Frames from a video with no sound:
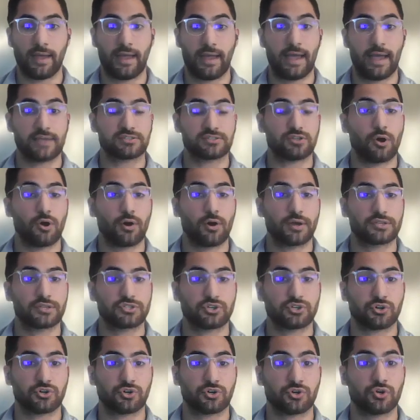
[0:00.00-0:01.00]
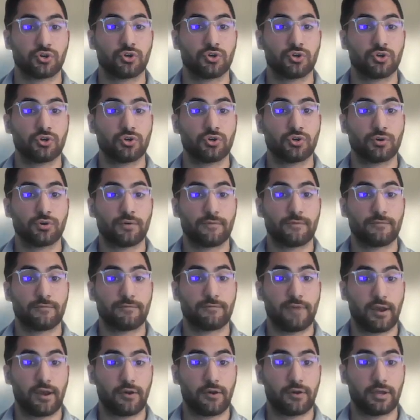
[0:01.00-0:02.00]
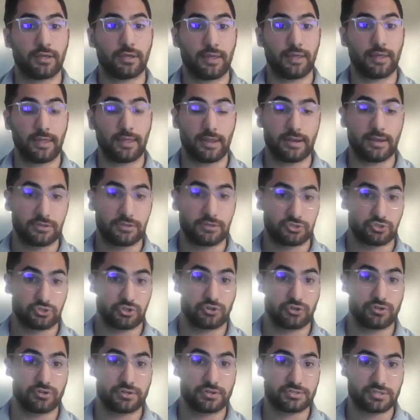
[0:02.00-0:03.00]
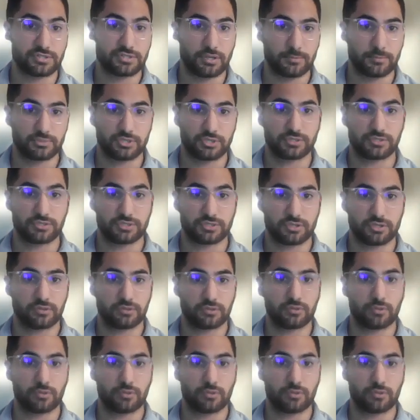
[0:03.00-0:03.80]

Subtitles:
as long as you're and certain assumptions to